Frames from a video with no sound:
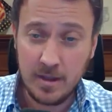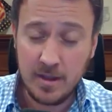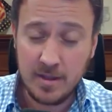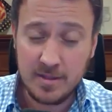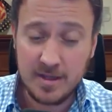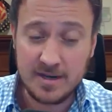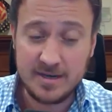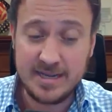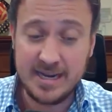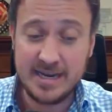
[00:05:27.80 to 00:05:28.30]

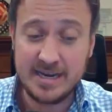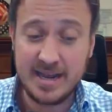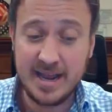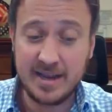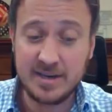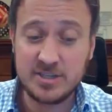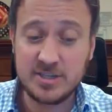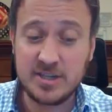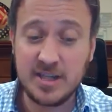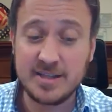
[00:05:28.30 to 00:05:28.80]
The
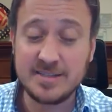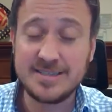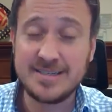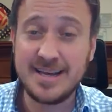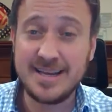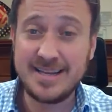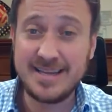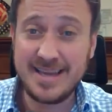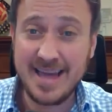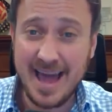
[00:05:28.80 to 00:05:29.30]
teenage son
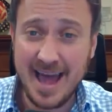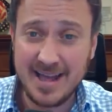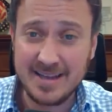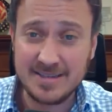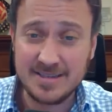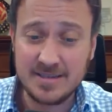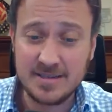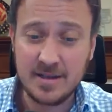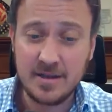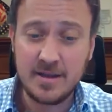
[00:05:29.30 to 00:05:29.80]
said,
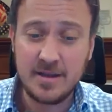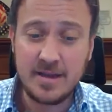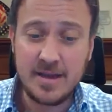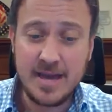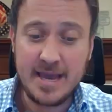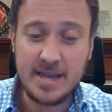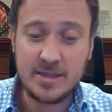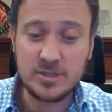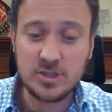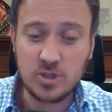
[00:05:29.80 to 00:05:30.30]
Yes,
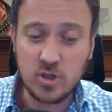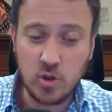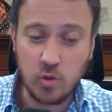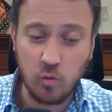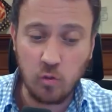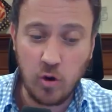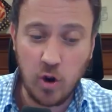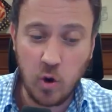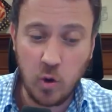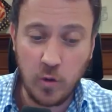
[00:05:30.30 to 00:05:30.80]
he's
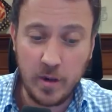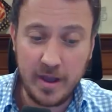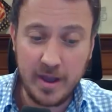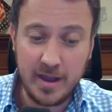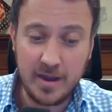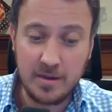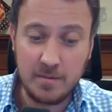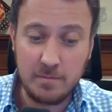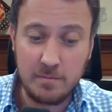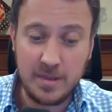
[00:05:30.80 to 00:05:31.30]

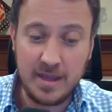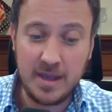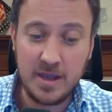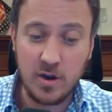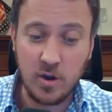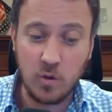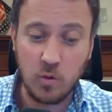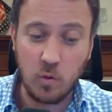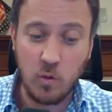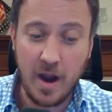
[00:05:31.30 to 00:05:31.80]
throwing me
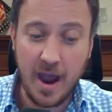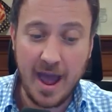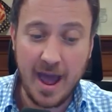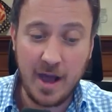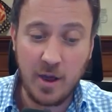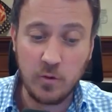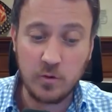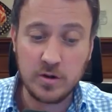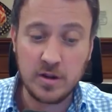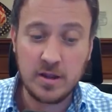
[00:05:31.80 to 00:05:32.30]

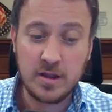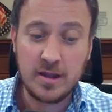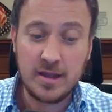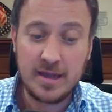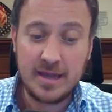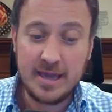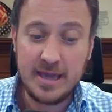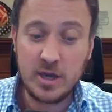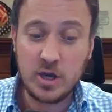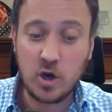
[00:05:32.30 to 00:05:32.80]
around.
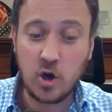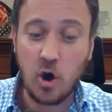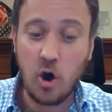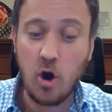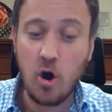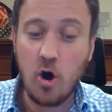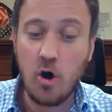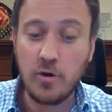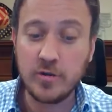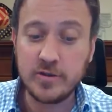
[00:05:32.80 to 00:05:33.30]
He
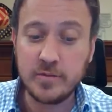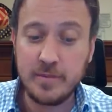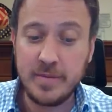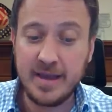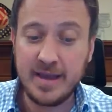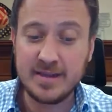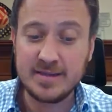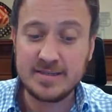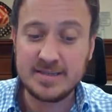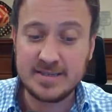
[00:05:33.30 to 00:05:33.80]
called
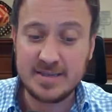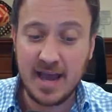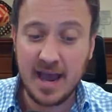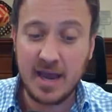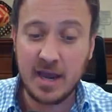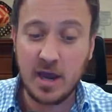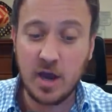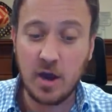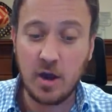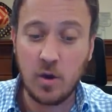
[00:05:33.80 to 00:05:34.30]
me a
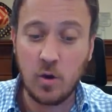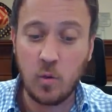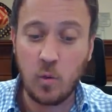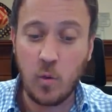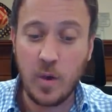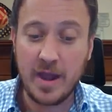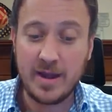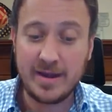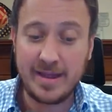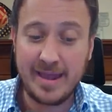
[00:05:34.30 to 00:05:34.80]
psycho
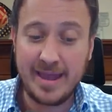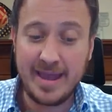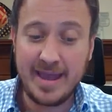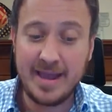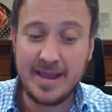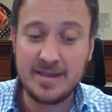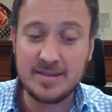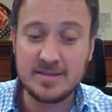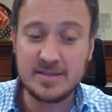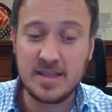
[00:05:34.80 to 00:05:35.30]
when
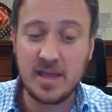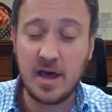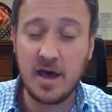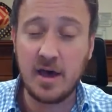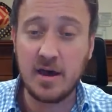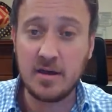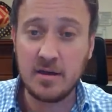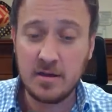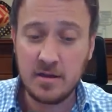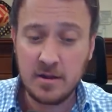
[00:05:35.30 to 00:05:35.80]
he's
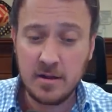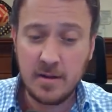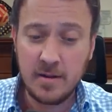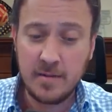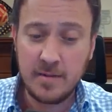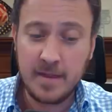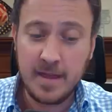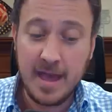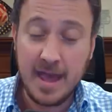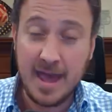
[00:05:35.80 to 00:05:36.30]
the.
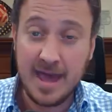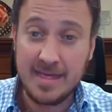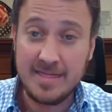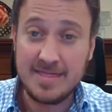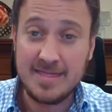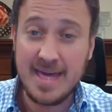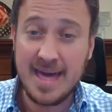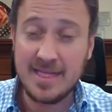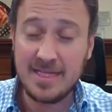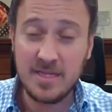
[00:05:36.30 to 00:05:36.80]

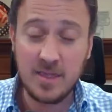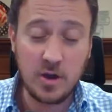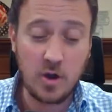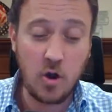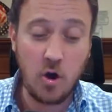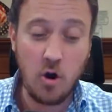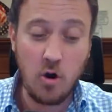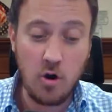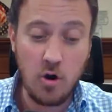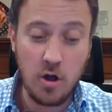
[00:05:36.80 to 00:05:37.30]
And then the
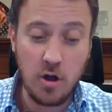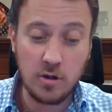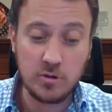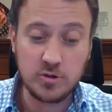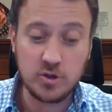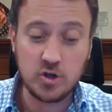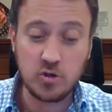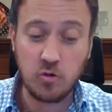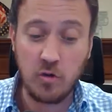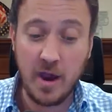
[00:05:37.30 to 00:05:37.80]
call
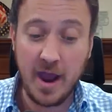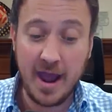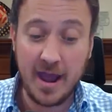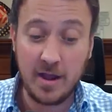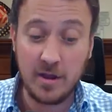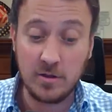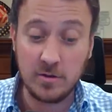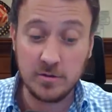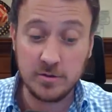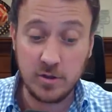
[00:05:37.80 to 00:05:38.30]

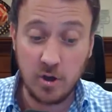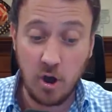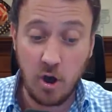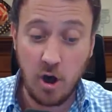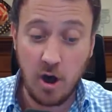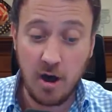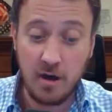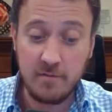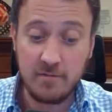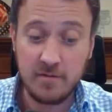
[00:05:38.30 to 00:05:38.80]
trailed
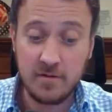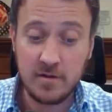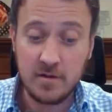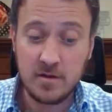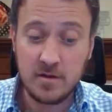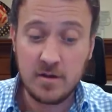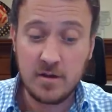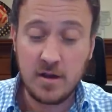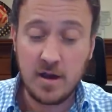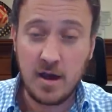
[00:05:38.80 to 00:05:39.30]
off.
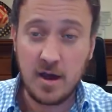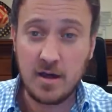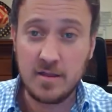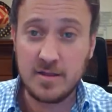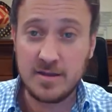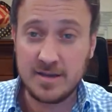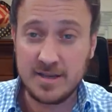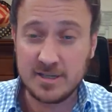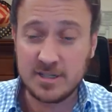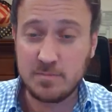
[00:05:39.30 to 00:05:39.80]
Uh,
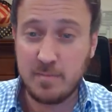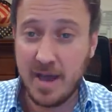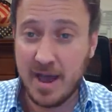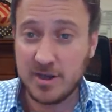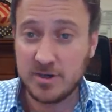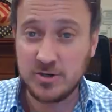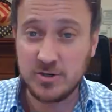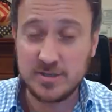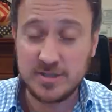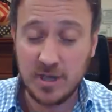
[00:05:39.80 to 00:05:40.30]
the
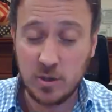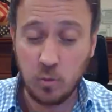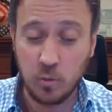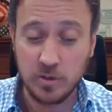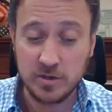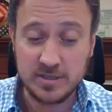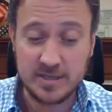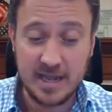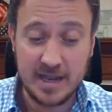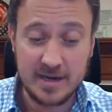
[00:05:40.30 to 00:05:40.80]
dispatcher said,
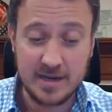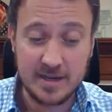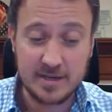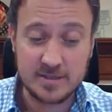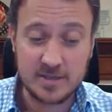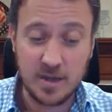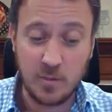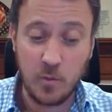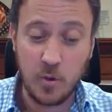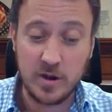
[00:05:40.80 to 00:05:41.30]
We're sending
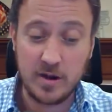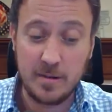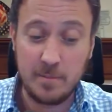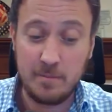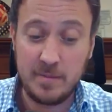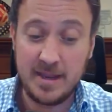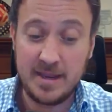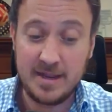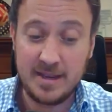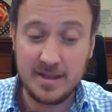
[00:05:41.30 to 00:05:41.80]
someone
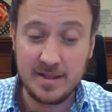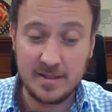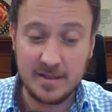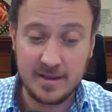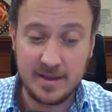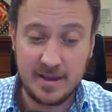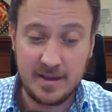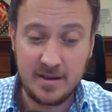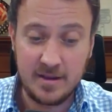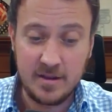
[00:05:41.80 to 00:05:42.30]

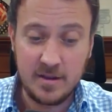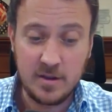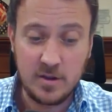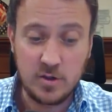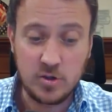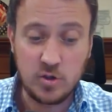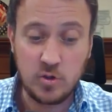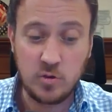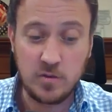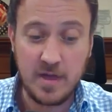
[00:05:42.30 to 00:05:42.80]
immediately
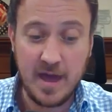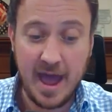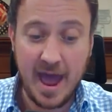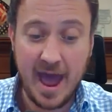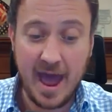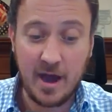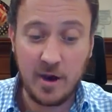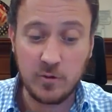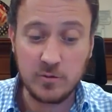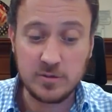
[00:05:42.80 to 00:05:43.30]
to the
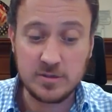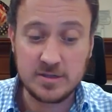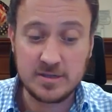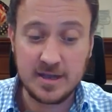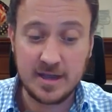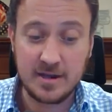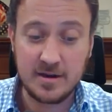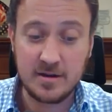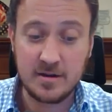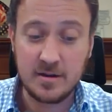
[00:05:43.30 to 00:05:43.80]
house.
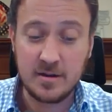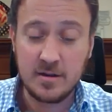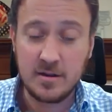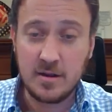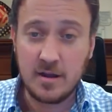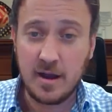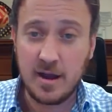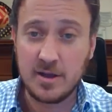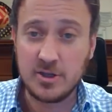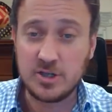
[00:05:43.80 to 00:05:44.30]
And
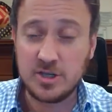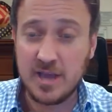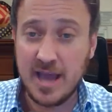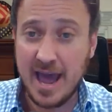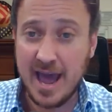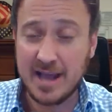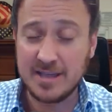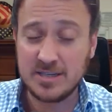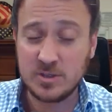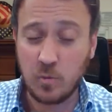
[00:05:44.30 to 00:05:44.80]
uh, she
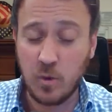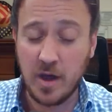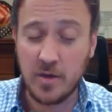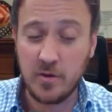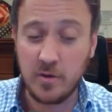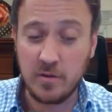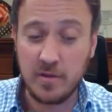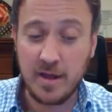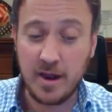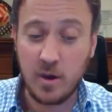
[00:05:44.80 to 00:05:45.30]
asked
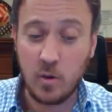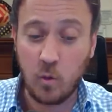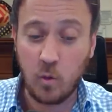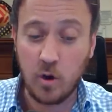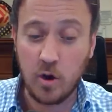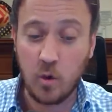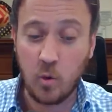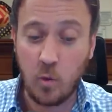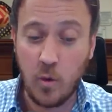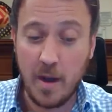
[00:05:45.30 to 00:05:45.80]
whether there
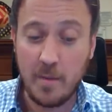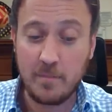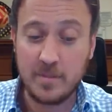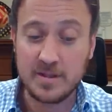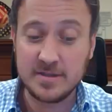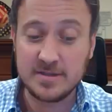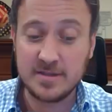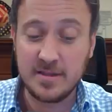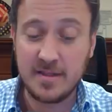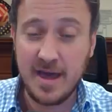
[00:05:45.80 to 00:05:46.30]
were
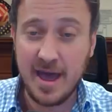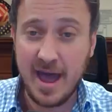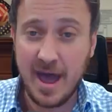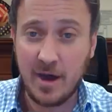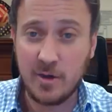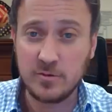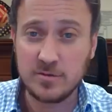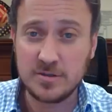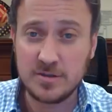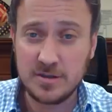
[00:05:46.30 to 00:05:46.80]
weapons in the
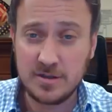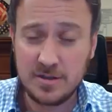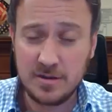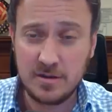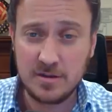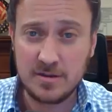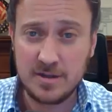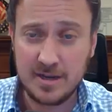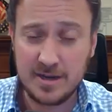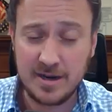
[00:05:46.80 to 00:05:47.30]
house.
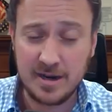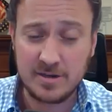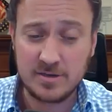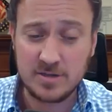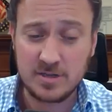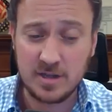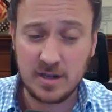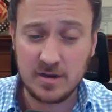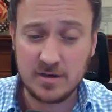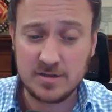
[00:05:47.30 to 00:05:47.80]
The teenage
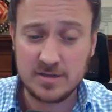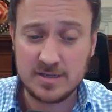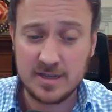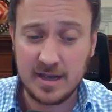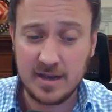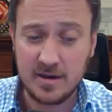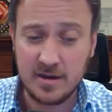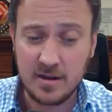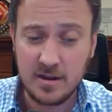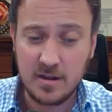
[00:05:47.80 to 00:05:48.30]
son
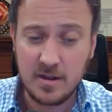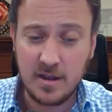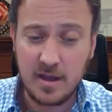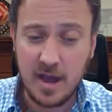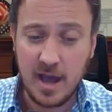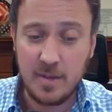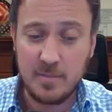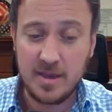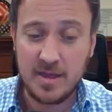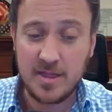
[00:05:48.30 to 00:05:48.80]
said,
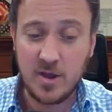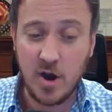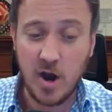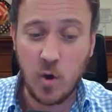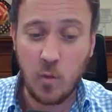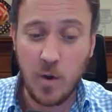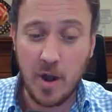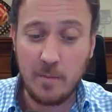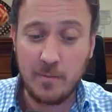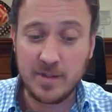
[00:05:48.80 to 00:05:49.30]
I mean, there are
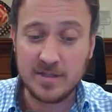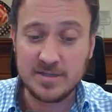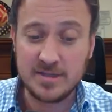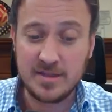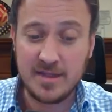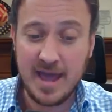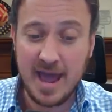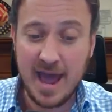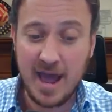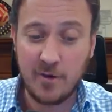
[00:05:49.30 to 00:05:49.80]
weapons in
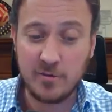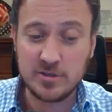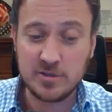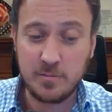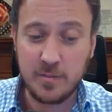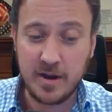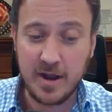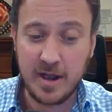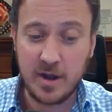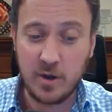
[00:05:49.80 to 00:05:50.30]
the house,
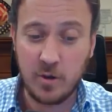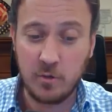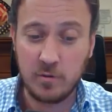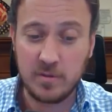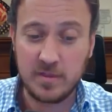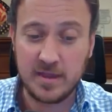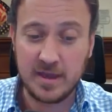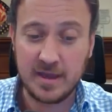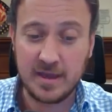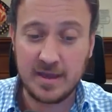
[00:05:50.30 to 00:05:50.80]
but I don't
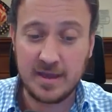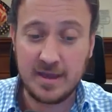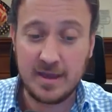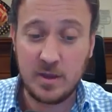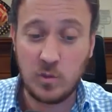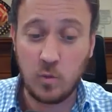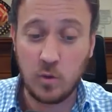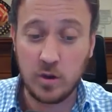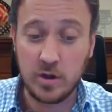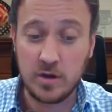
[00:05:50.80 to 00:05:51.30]
think he
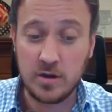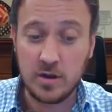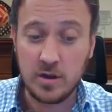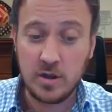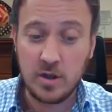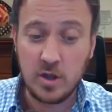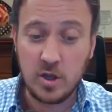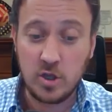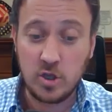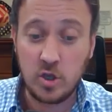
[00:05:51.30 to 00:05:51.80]
would
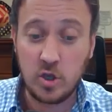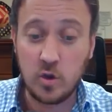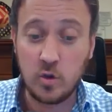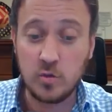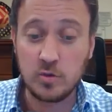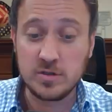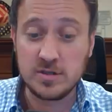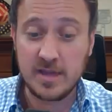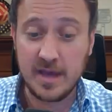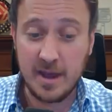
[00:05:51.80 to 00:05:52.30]

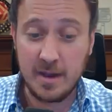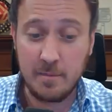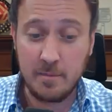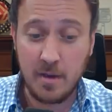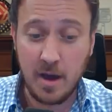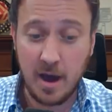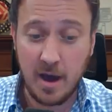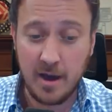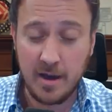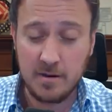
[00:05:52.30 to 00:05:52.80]
use them
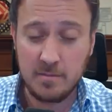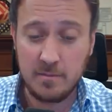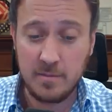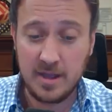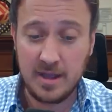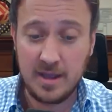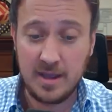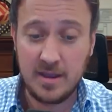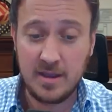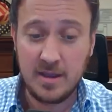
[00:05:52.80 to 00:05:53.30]
on
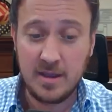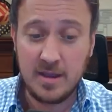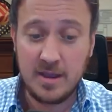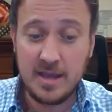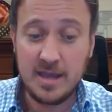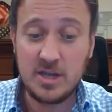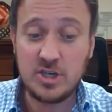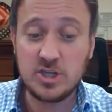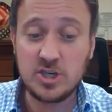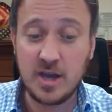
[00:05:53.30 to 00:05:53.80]
me.
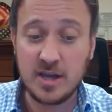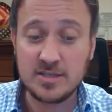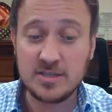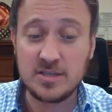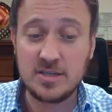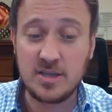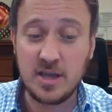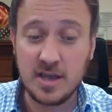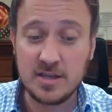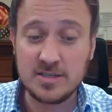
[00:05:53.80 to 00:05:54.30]
He
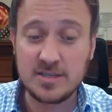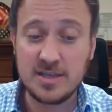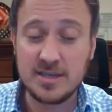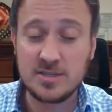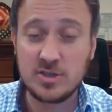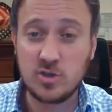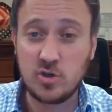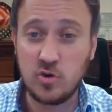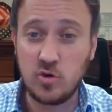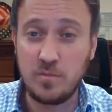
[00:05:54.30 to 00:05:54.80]
just does
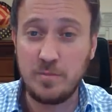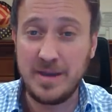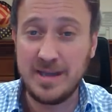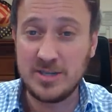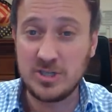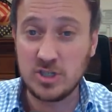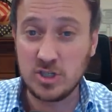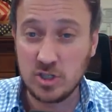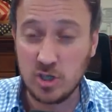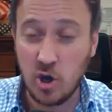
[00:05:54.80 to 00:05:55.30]
this to me
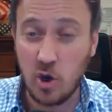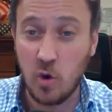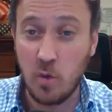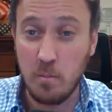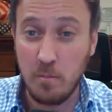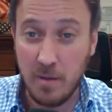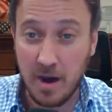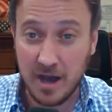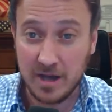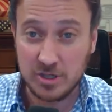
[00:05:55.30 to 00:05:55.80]
so
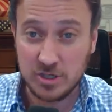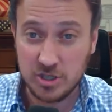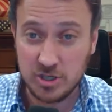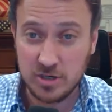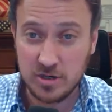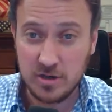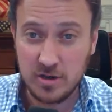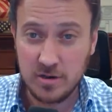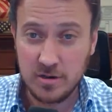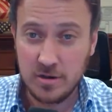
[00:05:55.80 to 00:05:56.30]
much
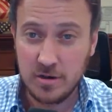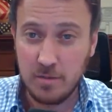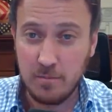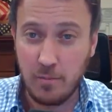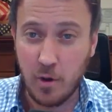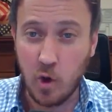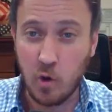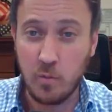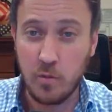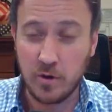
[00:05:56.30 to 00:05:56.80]

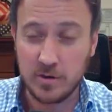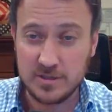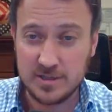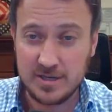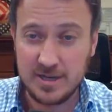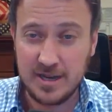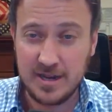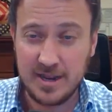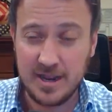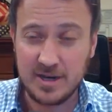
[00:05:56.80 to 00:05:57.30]
Boebert's
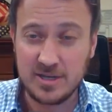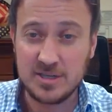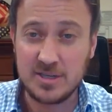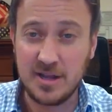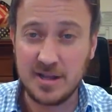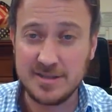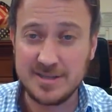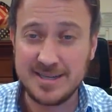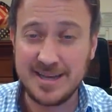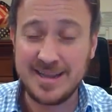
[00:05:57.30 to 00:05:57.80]
teenage
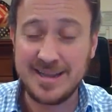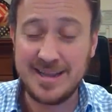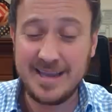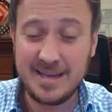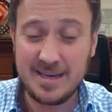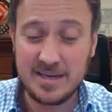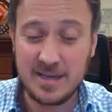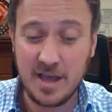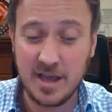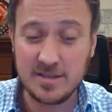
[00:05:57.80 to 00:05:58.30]
son, said, He
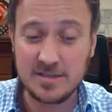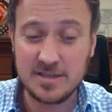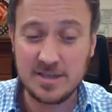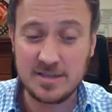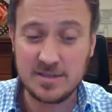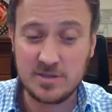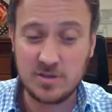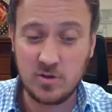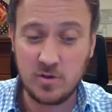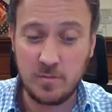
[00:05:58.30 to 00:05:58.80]
does
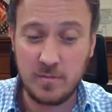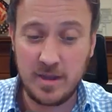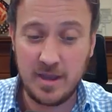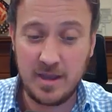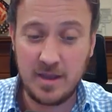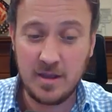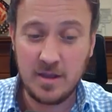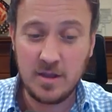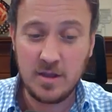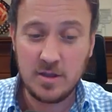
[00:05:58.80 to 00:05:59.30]
this to
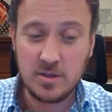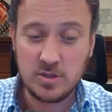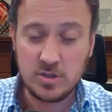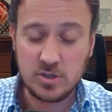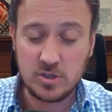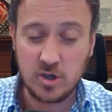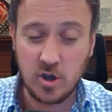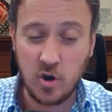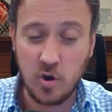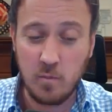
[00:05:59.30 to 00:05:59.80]
me
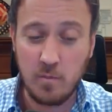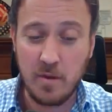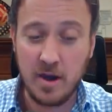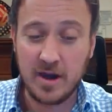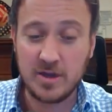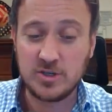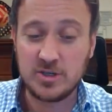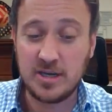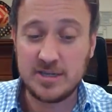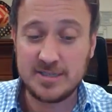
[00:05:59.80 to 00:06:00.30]
so
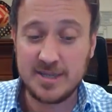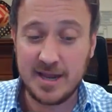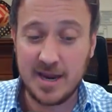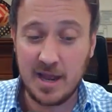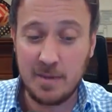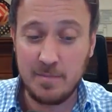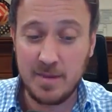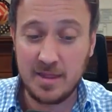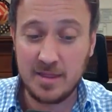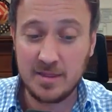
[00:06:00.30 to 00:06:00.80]
much. He said,
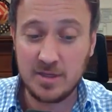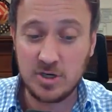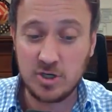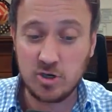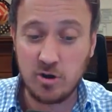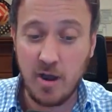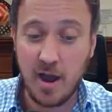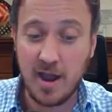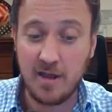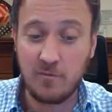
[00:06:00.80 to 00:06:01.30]
I'm in the
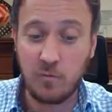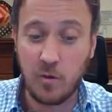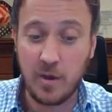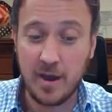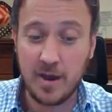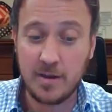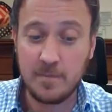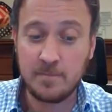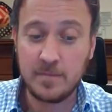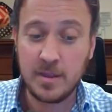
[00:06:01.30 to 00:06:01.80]

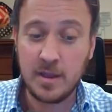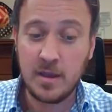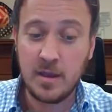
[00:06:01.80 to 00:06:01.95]
driveway.